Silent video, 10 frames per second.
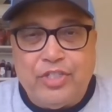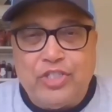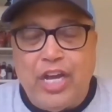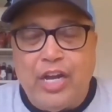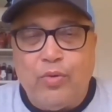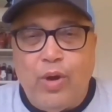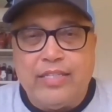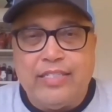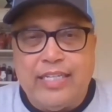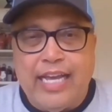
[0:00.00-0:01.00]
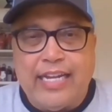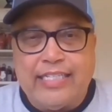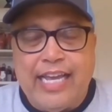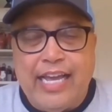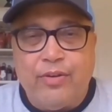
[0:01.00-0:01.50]
Deshaun Watson out of
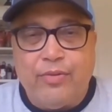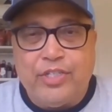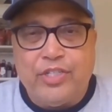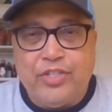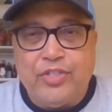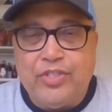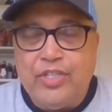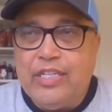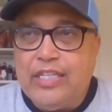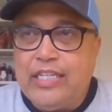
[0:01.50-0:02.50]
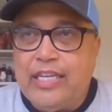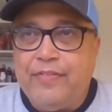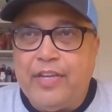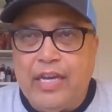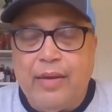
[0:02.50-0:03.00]
town, which is
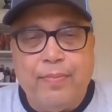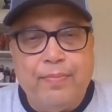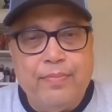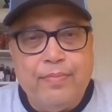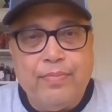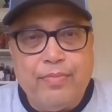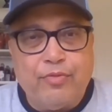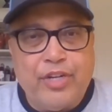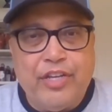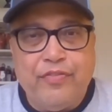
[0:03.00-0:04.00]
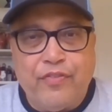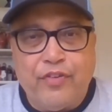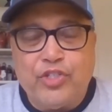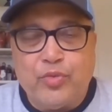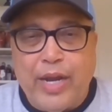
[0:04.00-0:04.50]
giving up three
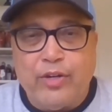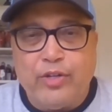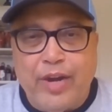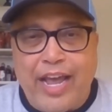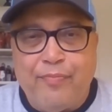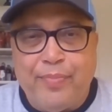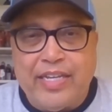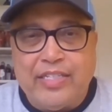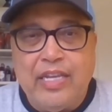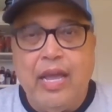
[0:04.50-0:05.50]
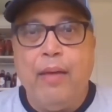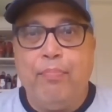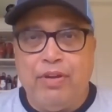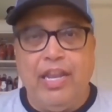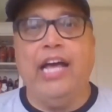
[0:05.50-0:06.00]
first round draft picks
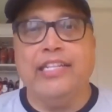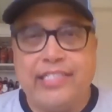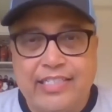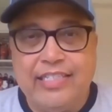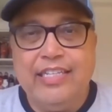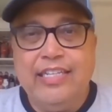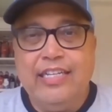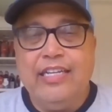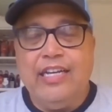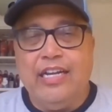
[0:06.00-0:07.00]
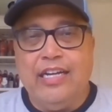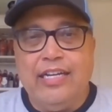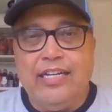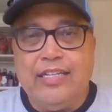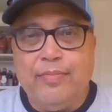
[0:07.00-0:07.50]
plus
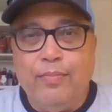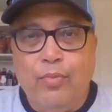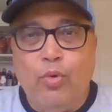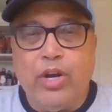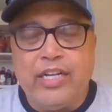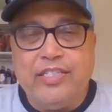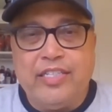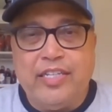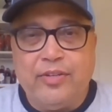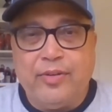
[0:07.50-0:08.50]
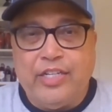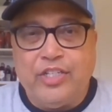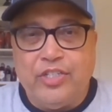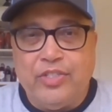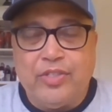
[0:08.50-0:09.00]
uh, more
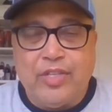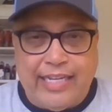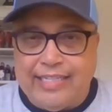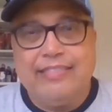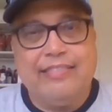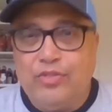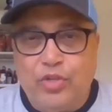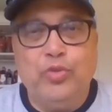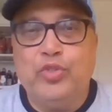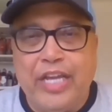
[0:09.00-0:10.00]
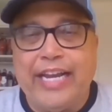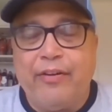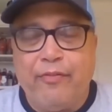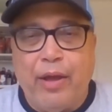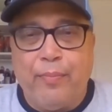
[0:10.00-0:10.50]
considerations like two
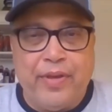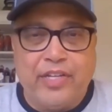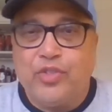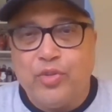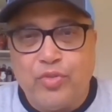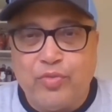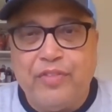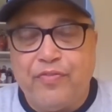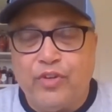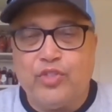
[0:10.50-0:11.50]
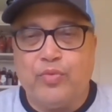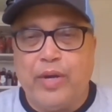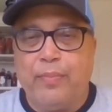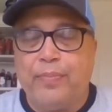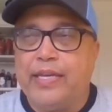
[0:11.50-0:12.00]
second round picks or three first
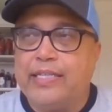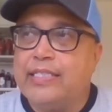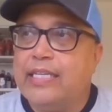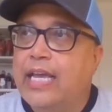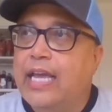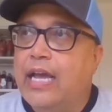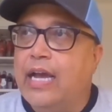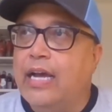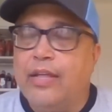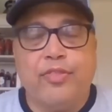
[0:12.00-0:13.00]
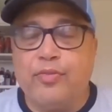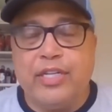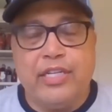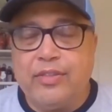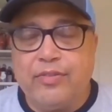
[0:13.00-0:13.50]
round picks, uh,
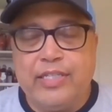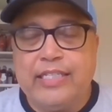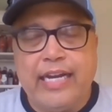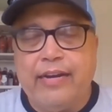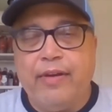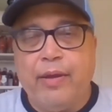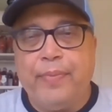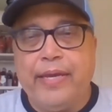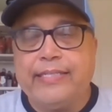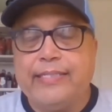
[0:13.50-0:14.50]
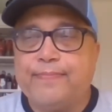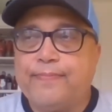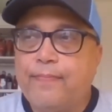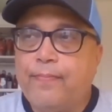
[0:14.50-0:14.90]
three, three second round picks.